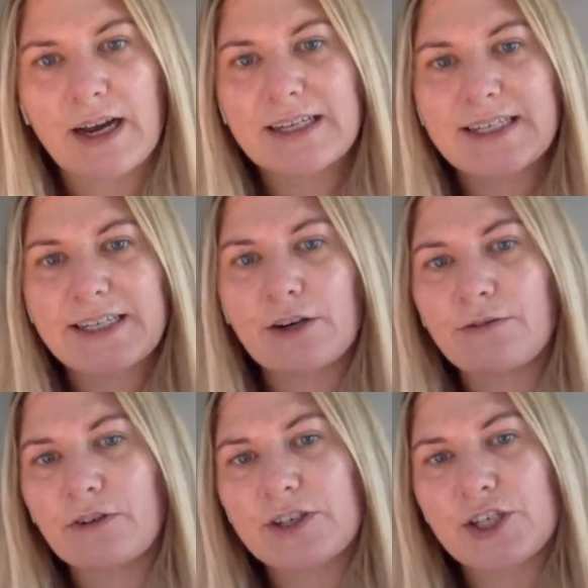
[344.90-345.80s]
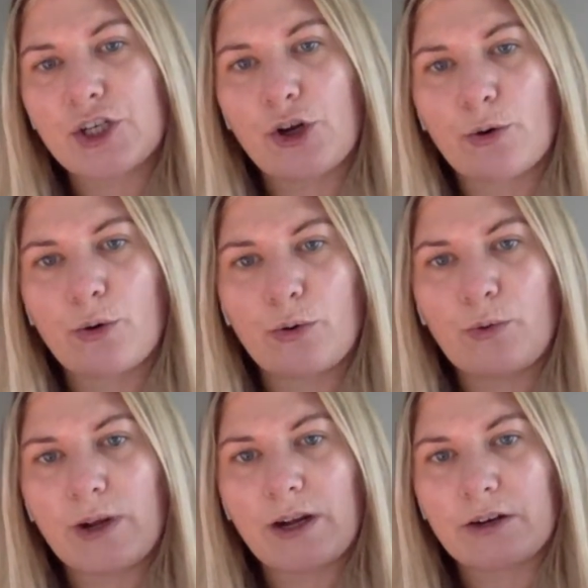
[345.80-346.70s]
ideal for us to know who
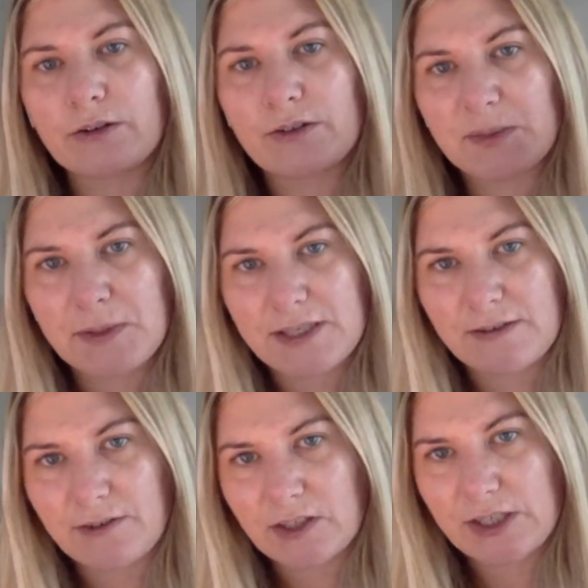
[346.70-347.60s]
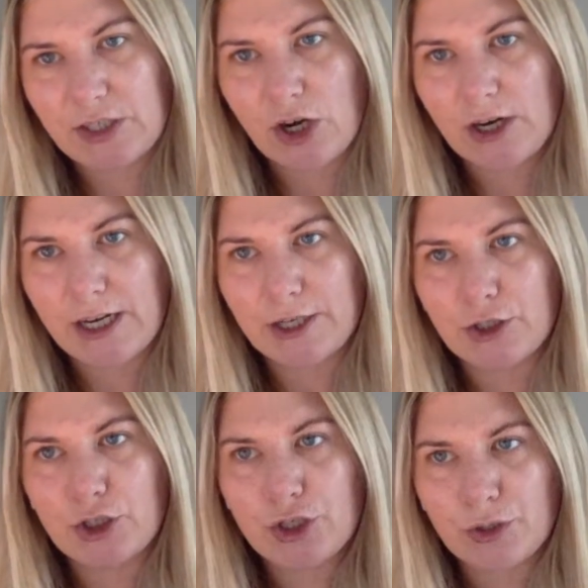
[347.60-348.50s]
we are specifically talking
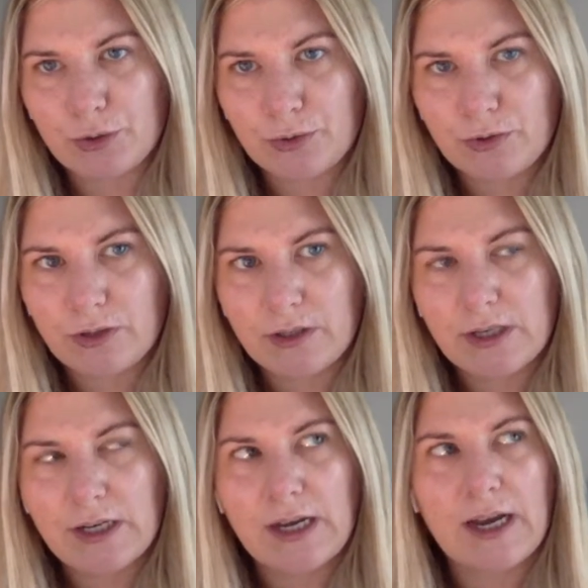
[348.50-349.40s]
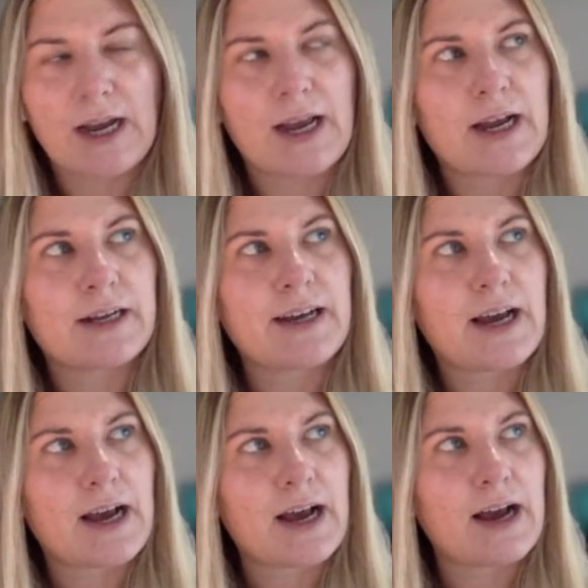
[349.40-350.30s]
to and
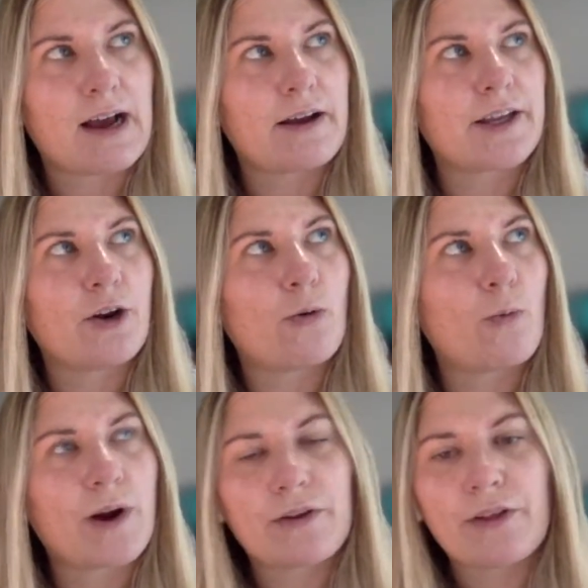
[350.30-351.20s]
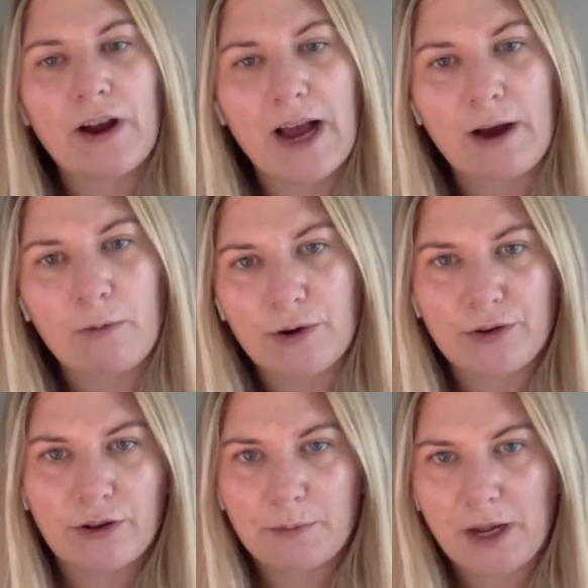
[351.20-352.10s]
where they're at, what
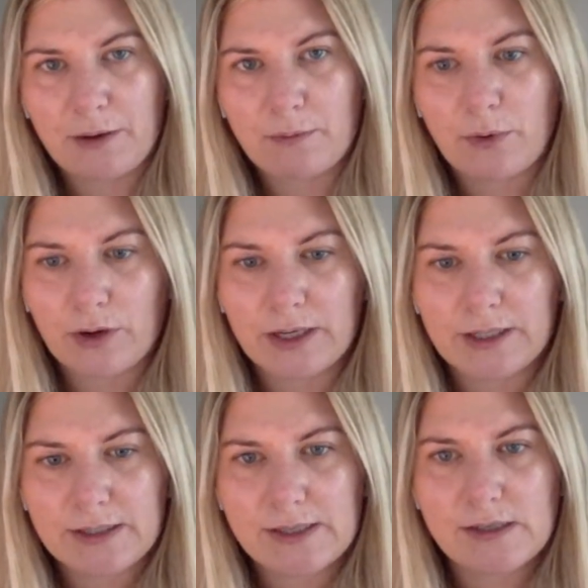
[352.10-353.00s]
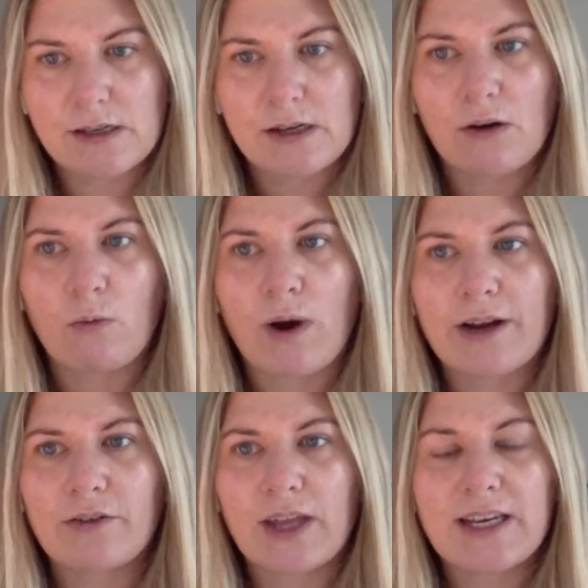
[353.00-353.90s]
are their pain points, why
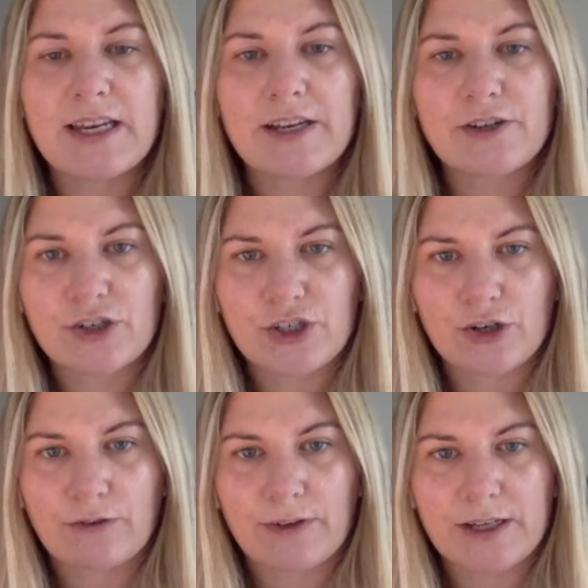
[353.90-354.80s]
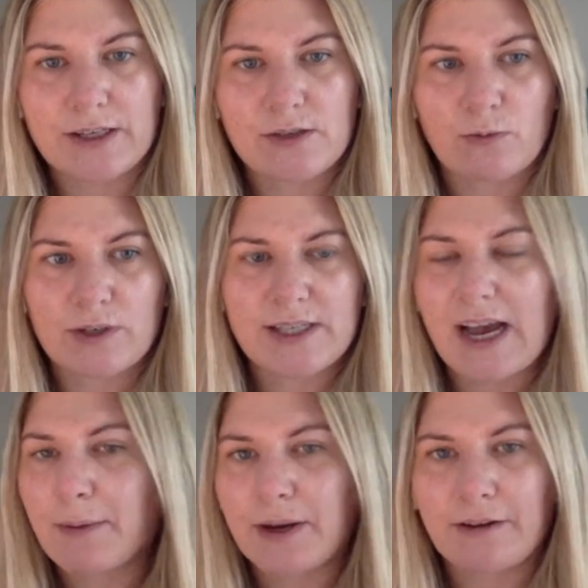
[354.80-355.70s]
do they need your service, what's
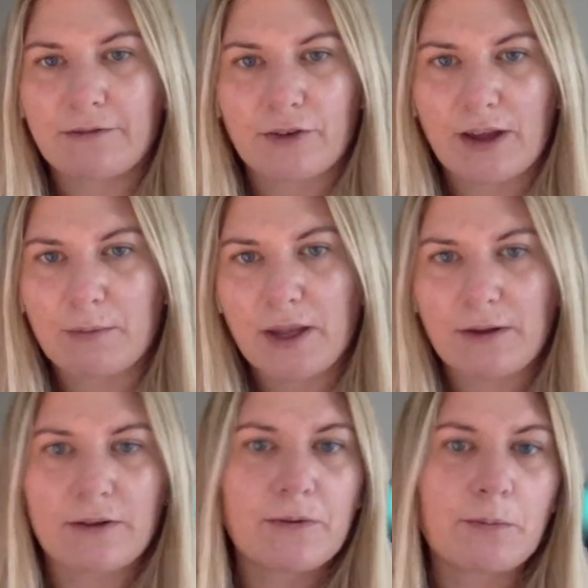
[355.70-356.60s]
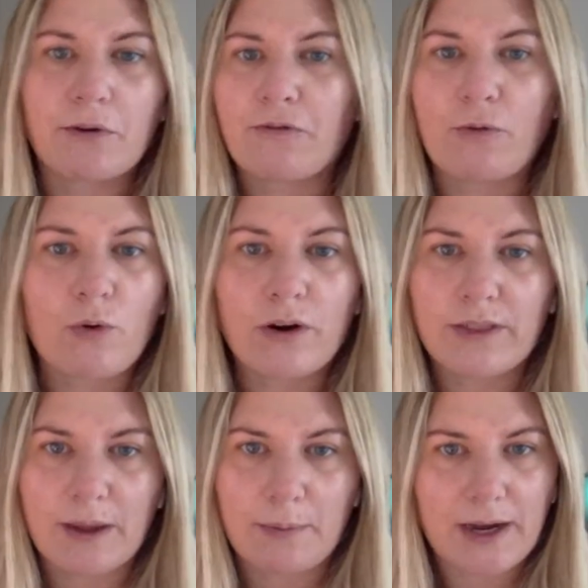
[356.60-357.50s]
happening for them even before
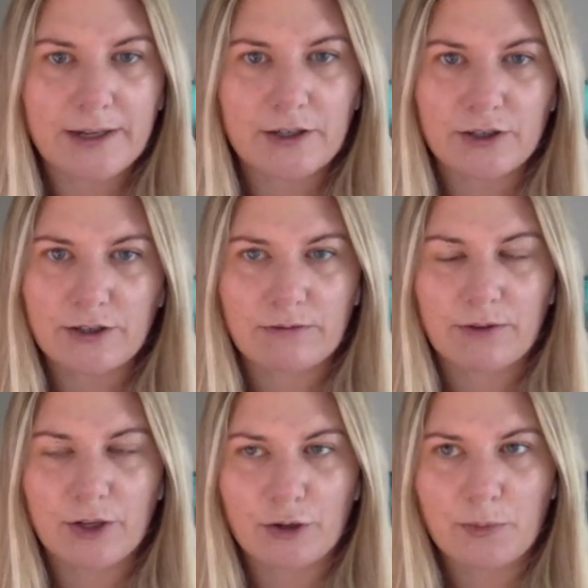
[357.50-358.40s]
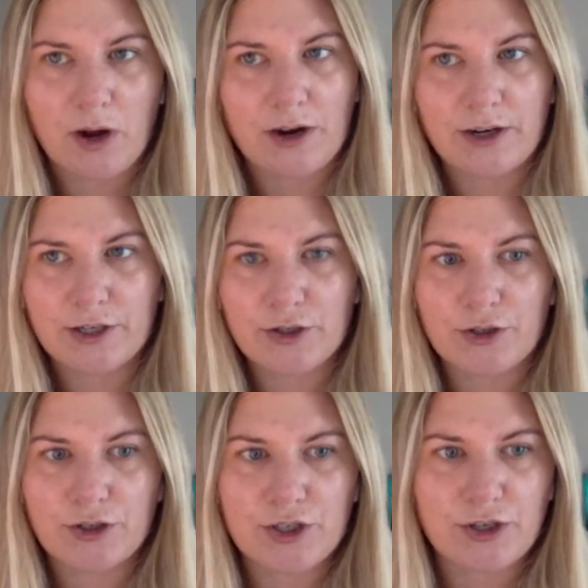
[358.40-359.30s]
they buy your product or
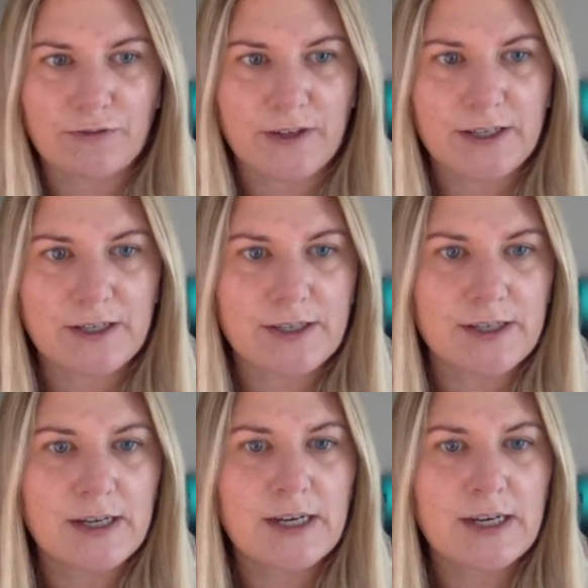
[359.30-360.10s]
your service.